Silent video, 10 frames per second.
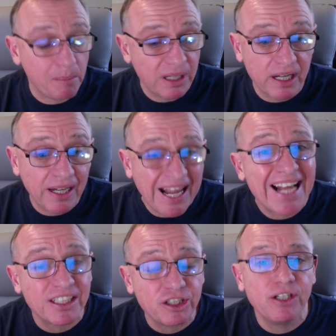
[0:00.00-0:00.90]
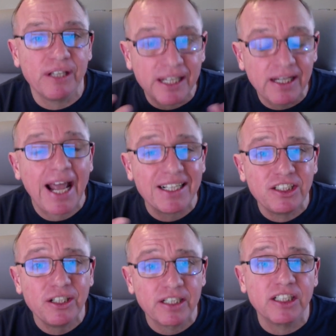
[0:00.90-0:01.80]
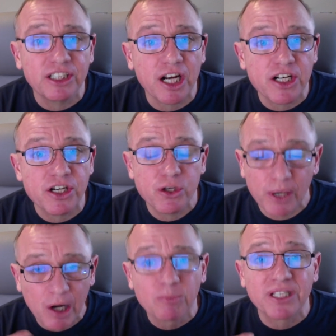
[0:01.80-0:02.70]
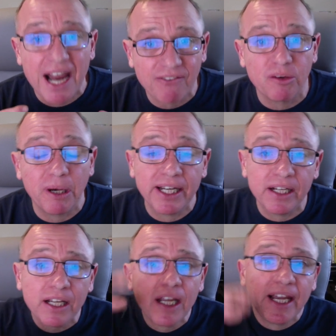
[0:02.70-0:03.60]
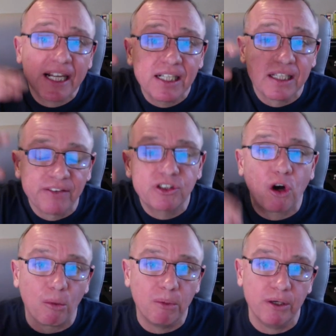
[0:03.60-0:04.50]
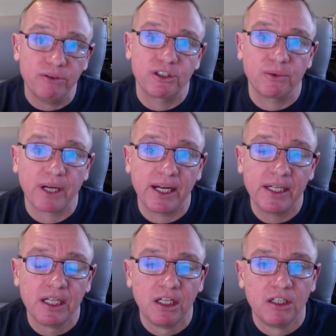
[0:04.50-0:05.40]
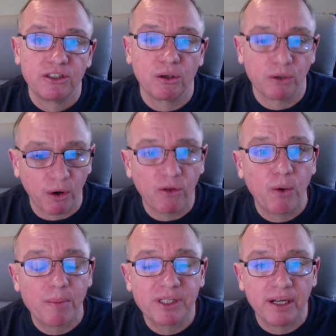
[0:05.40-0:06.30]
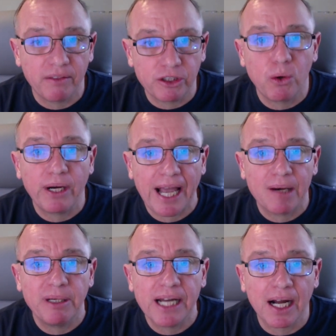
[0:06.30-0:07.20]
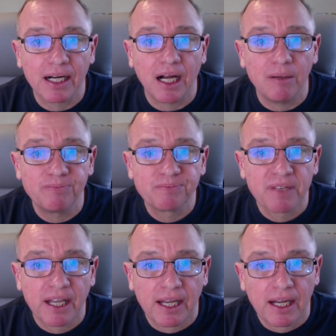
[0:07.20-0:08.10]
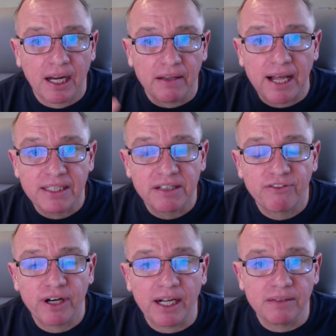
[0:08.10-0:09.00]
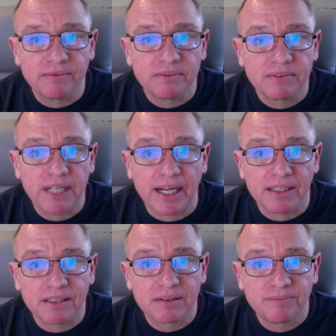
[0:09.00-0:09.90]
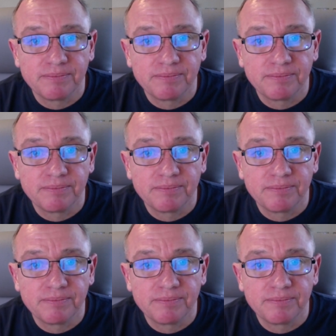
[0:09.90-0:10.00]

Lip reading: I mean, it adds to the discussion too. It helps everybody. It lifts all boats. Okay, so go to the website, thetowacademy.com, and that's it for now. Thanks.